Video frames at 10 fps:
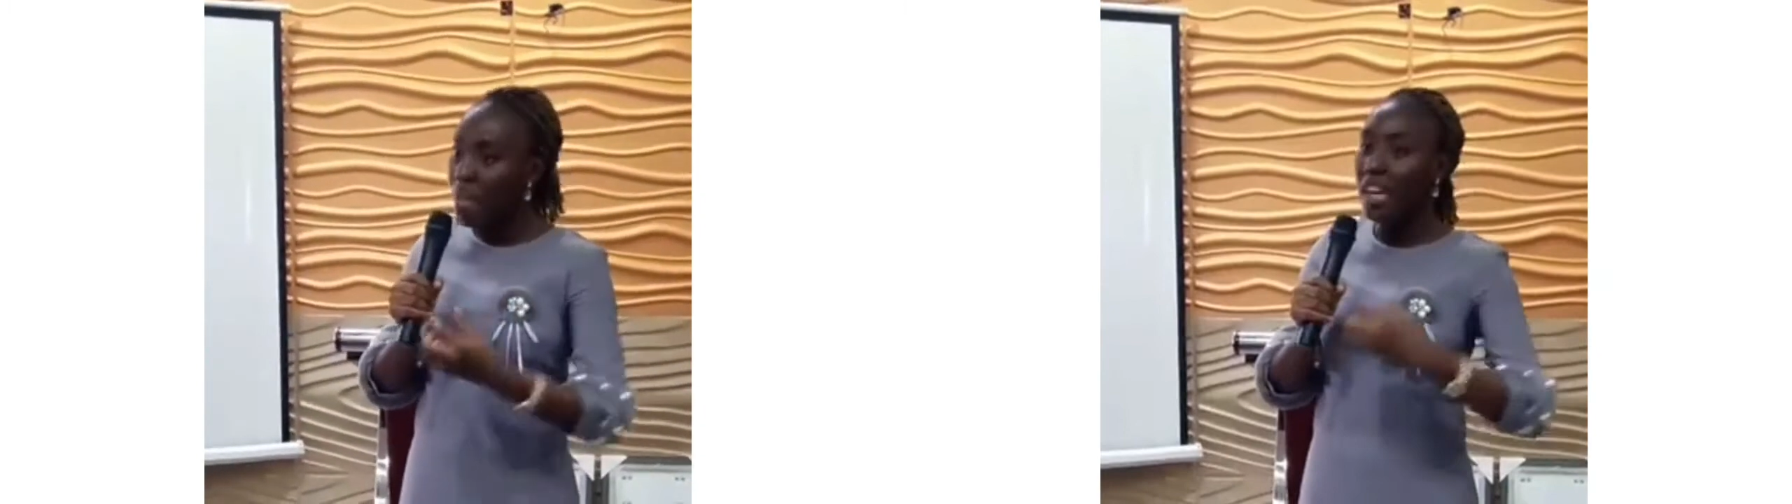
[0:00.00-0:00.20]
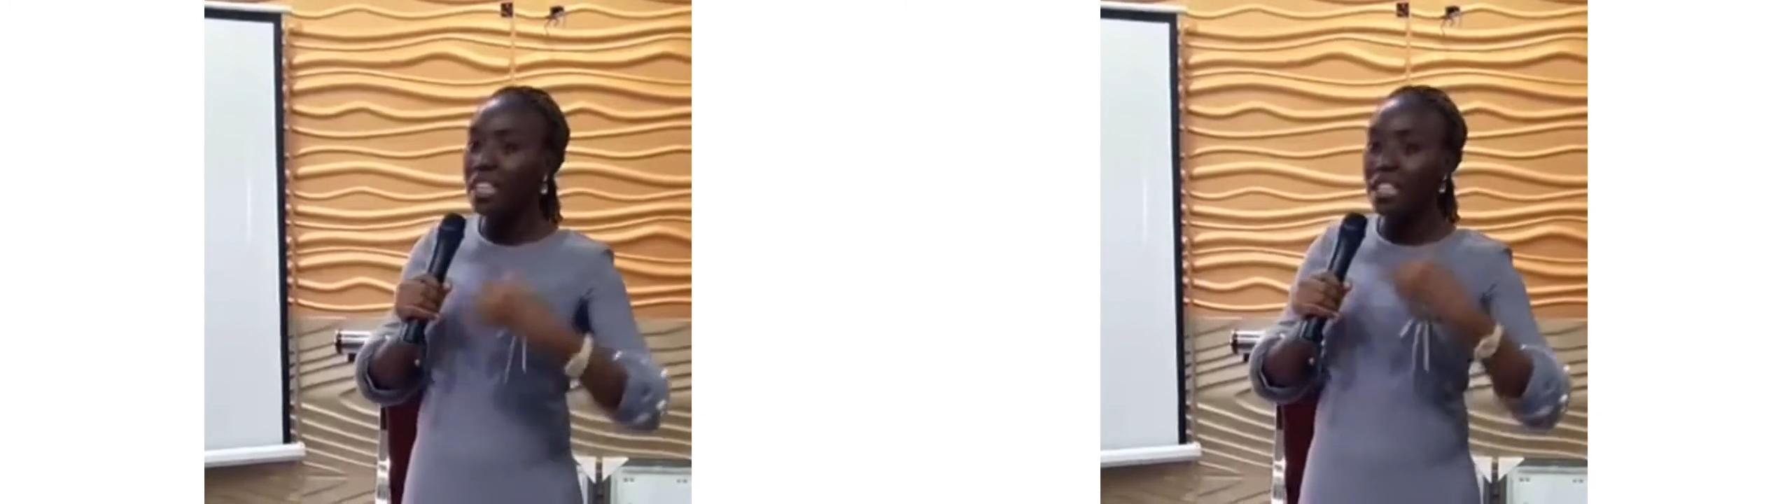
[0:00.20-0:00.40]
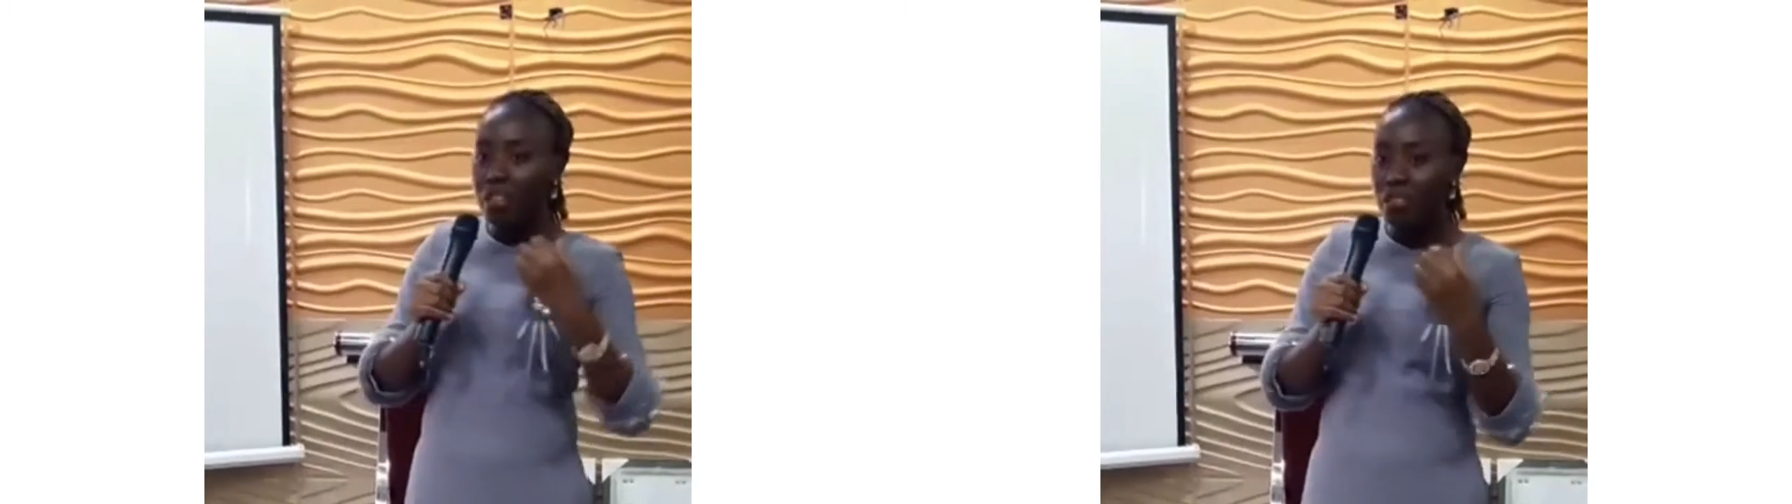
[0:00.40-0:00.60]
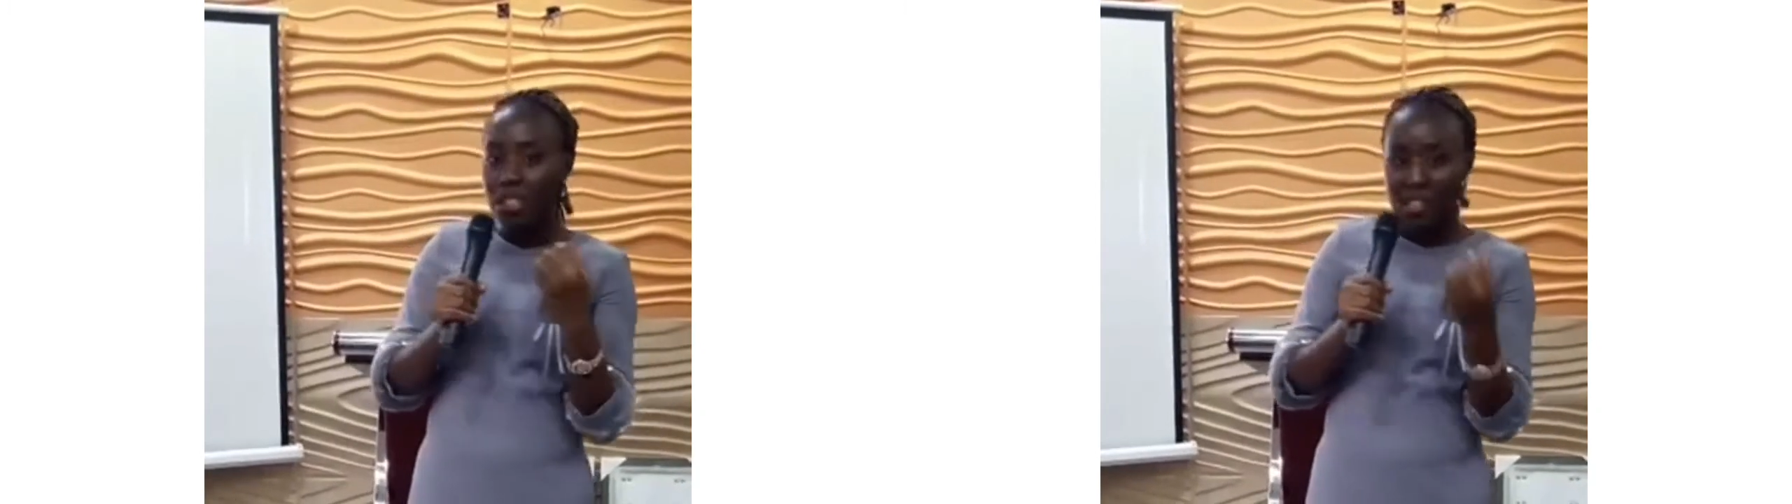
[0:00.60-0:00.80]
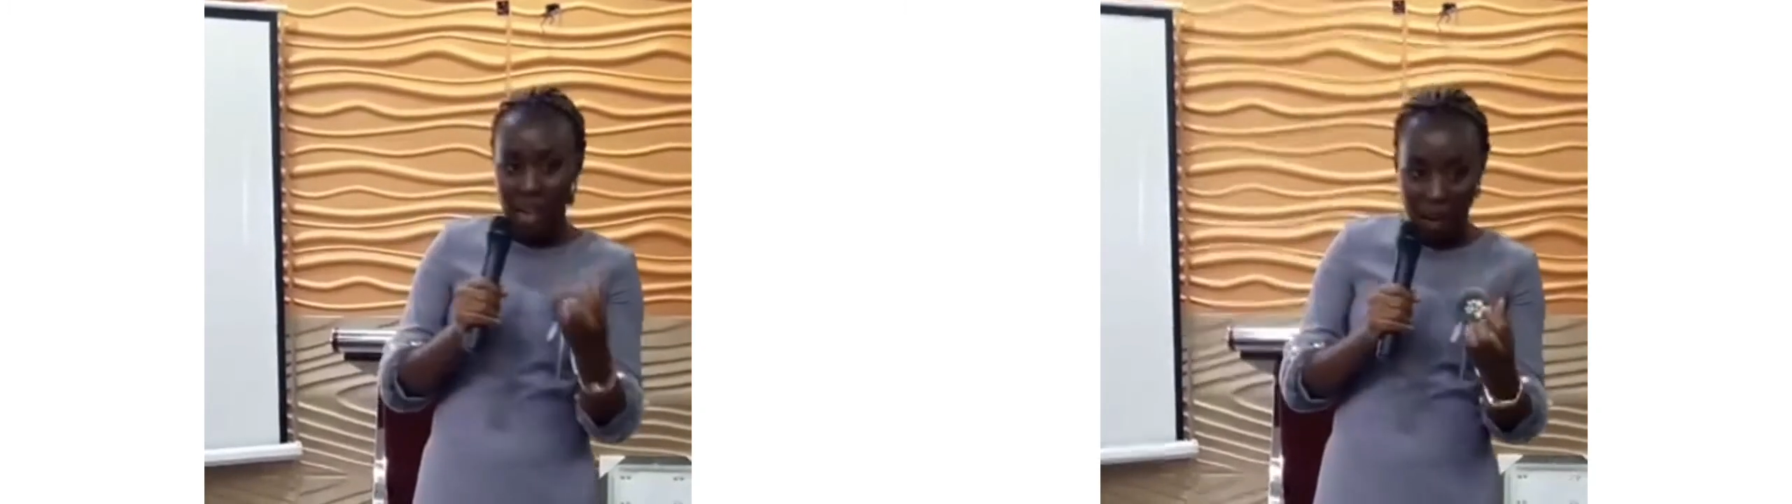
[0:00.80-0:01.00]
and
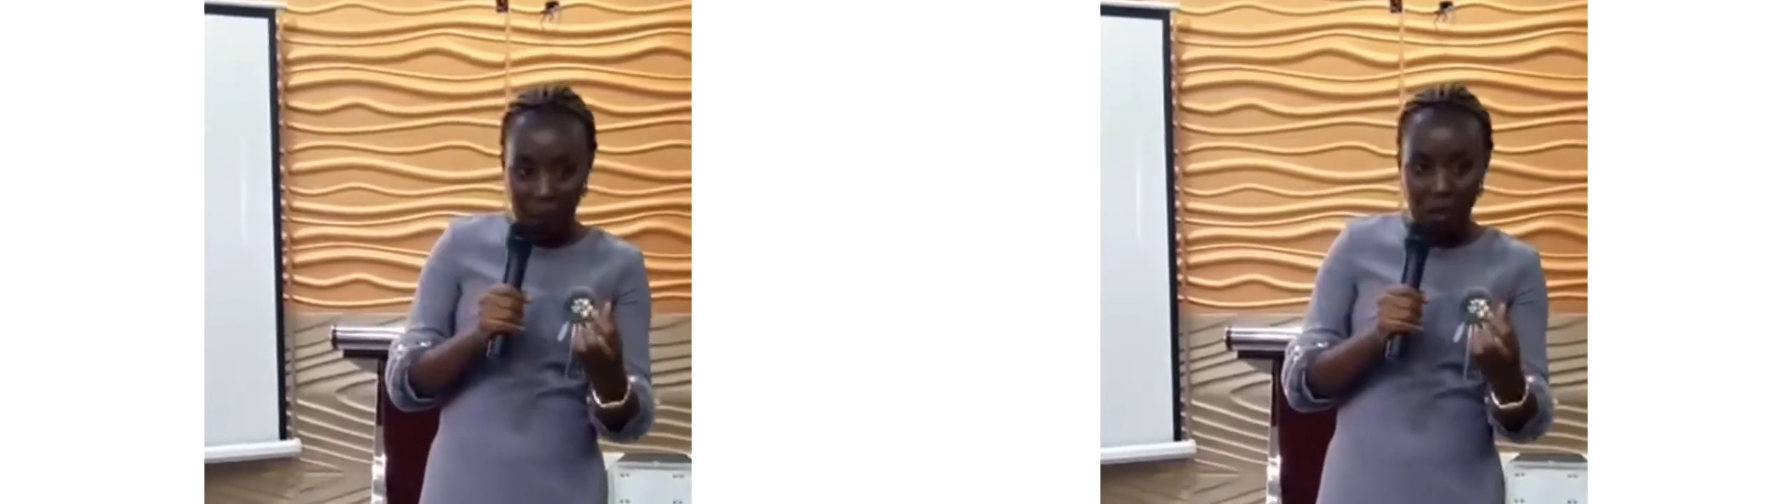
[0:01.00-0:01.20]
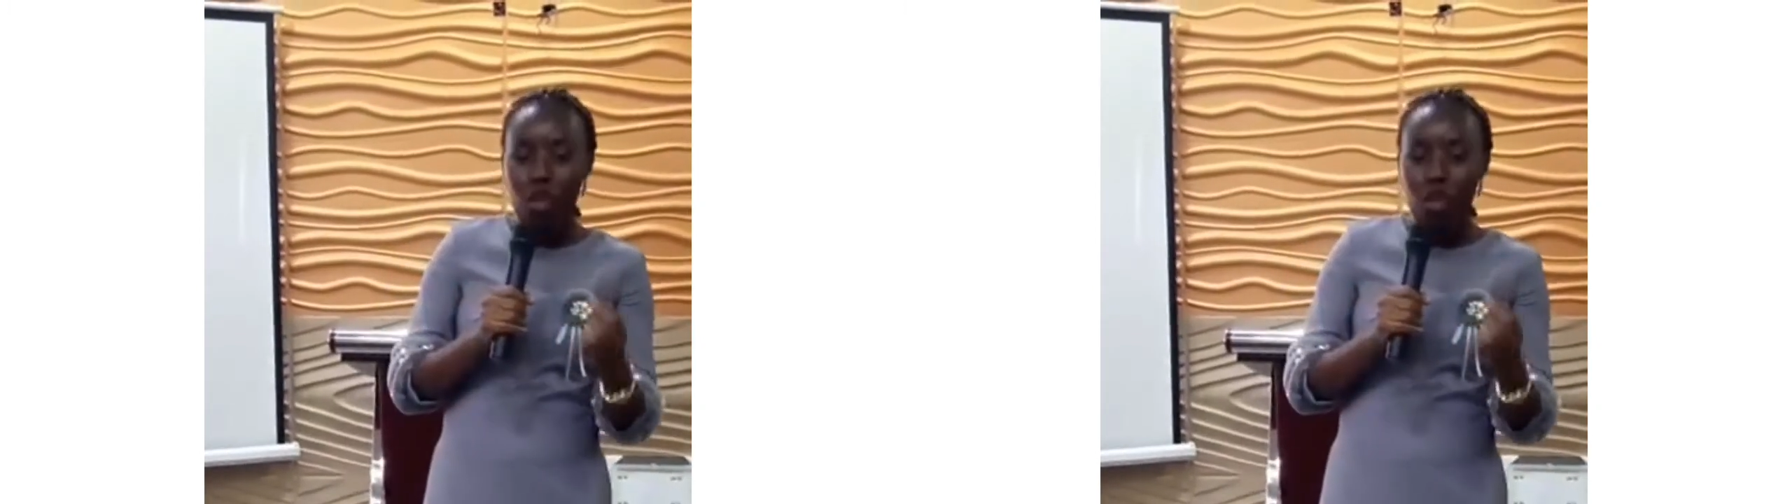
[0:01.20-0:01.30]
apply your